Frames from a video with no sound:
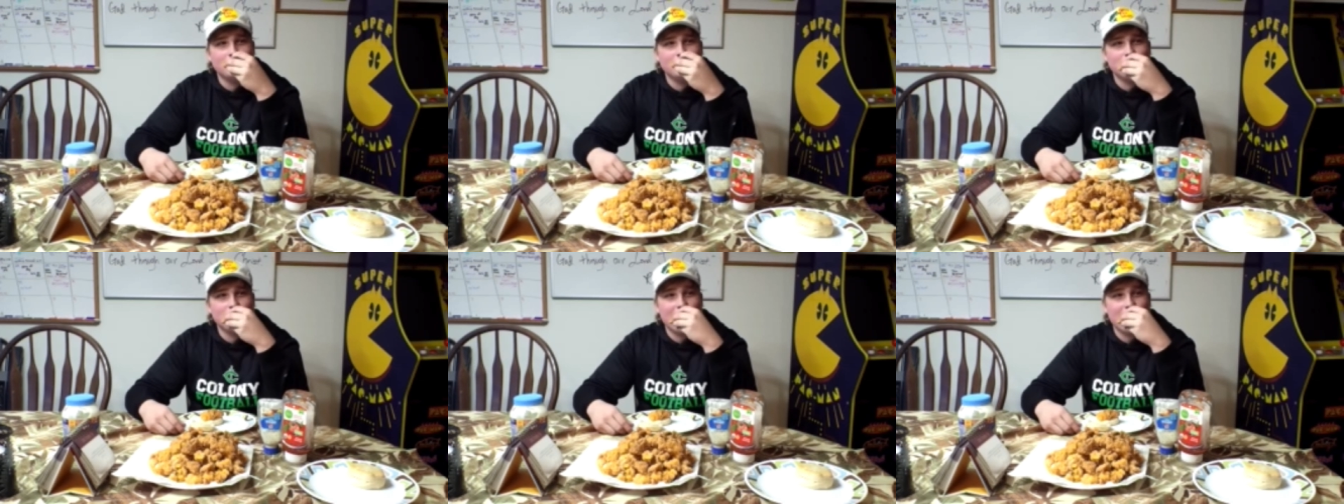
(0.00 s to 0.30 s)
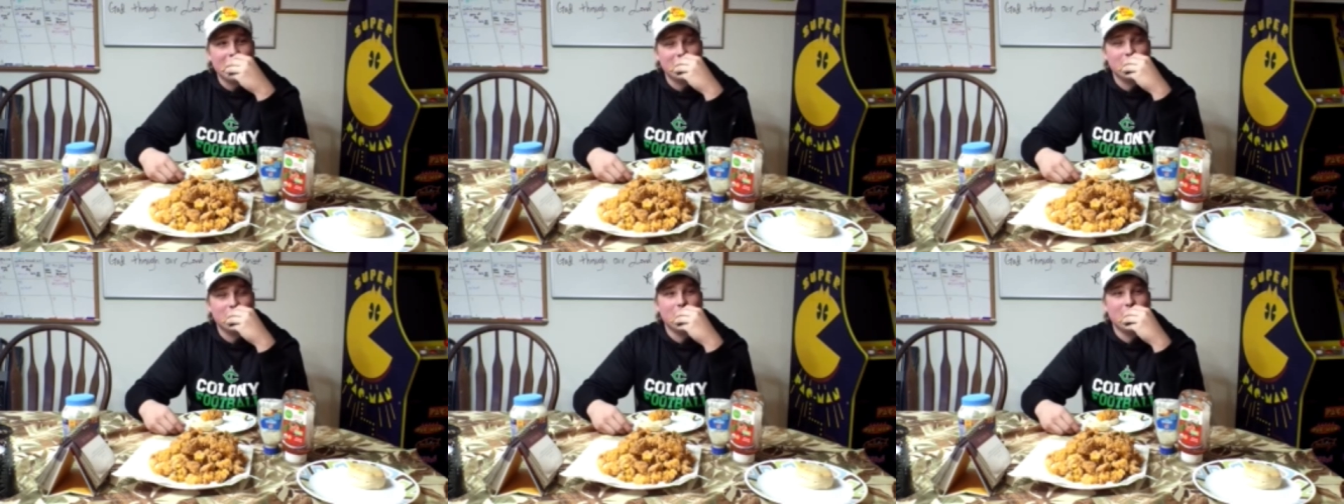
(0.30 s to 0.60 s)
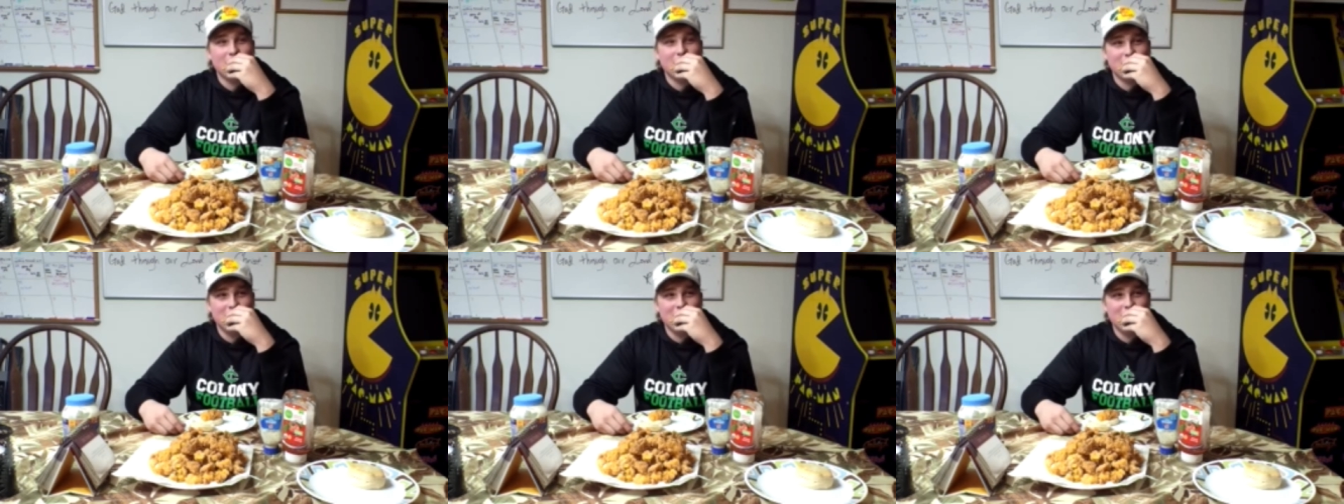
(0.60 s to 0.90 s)
That's
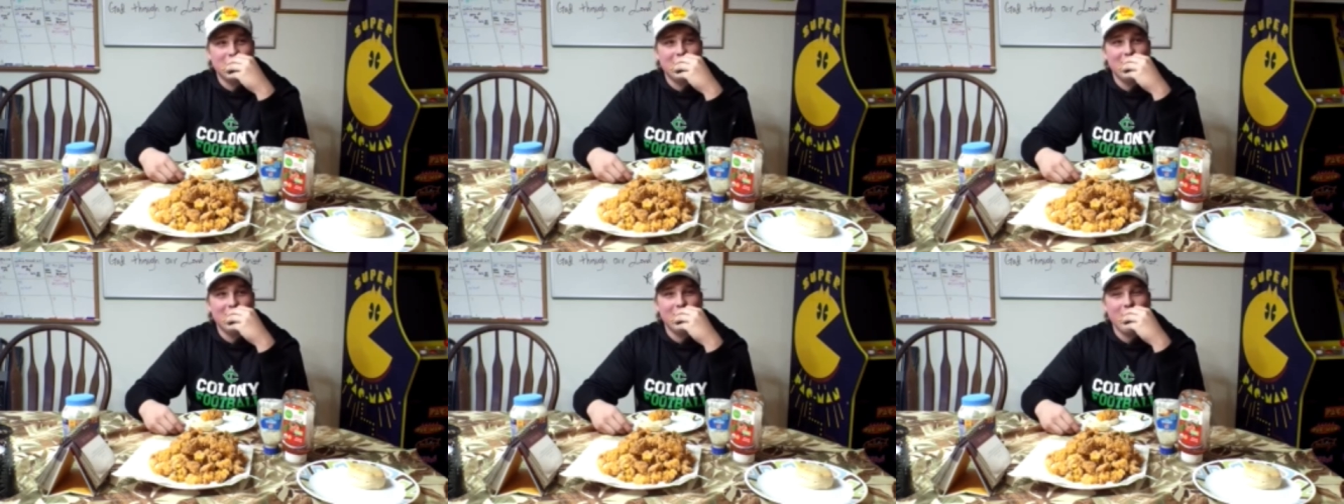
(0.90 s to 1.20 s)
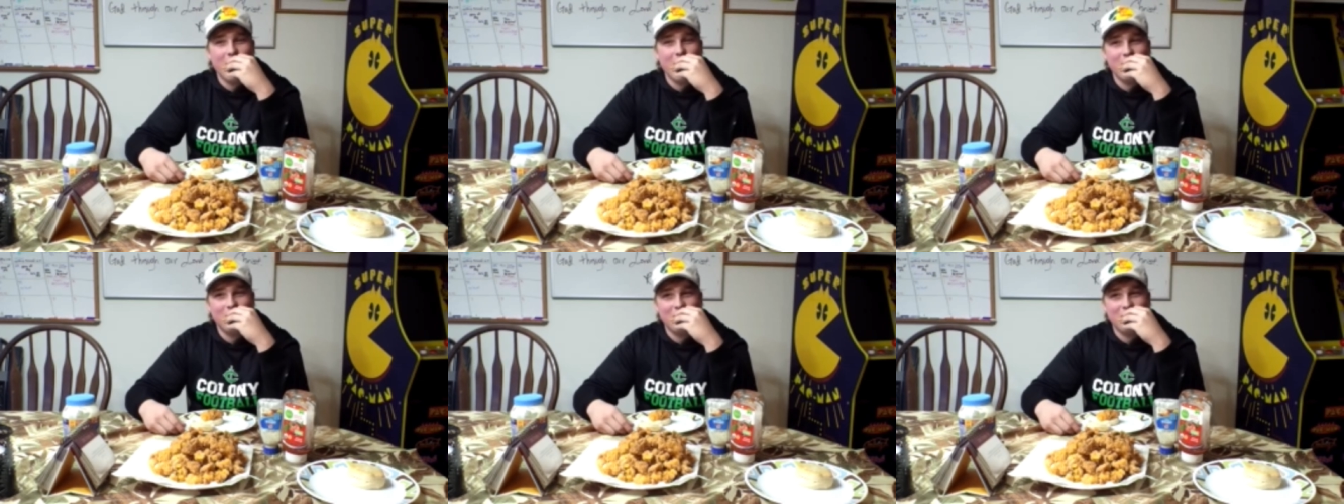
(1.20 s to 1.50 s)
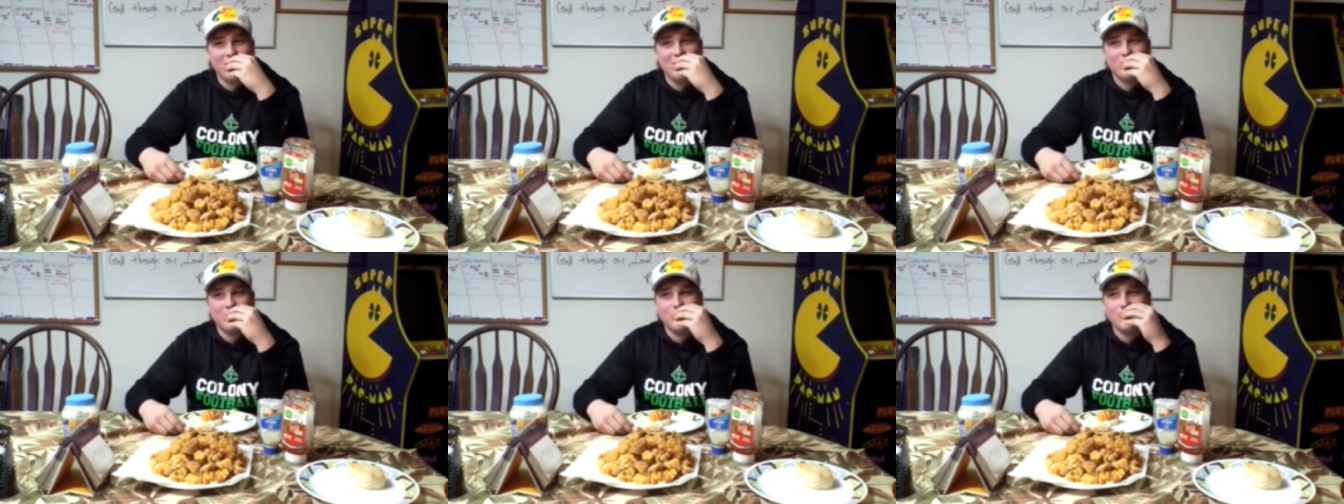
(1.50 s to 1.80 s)
Boston man.
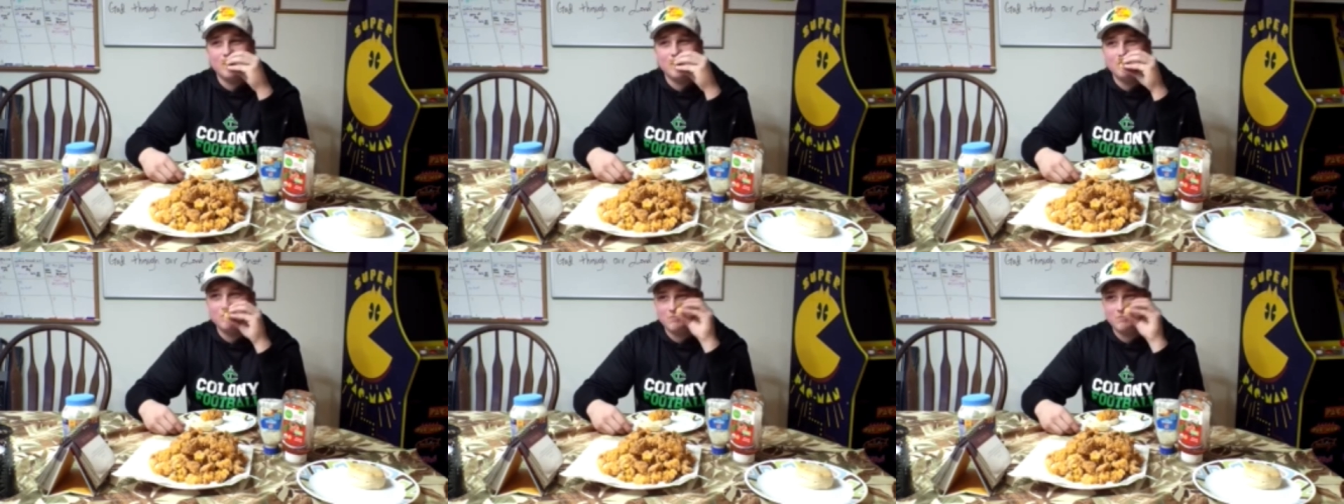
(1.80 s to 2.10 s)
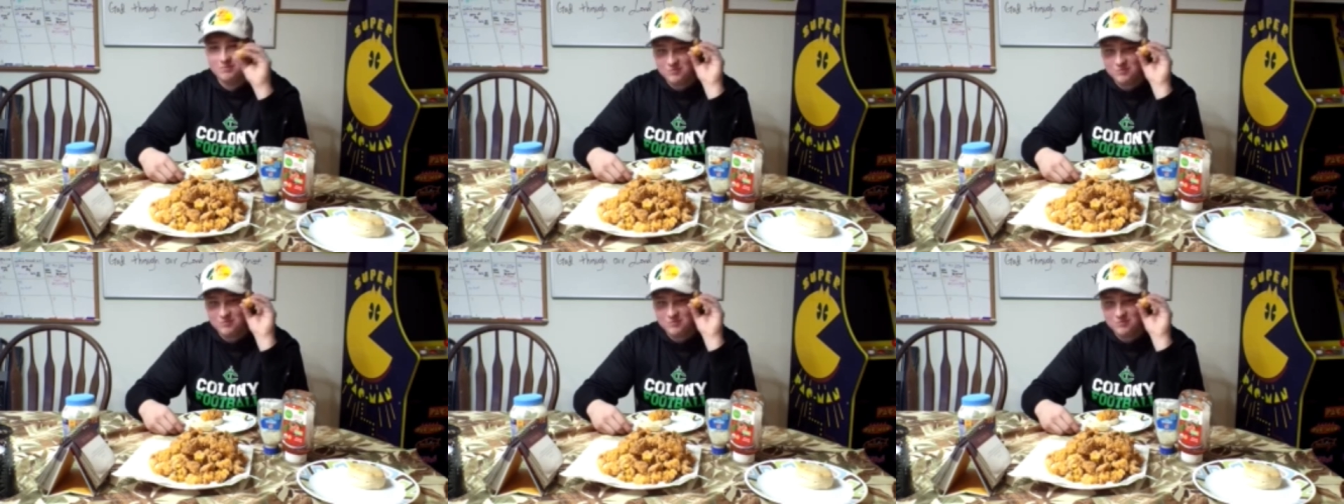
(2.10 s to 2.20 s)
That's good.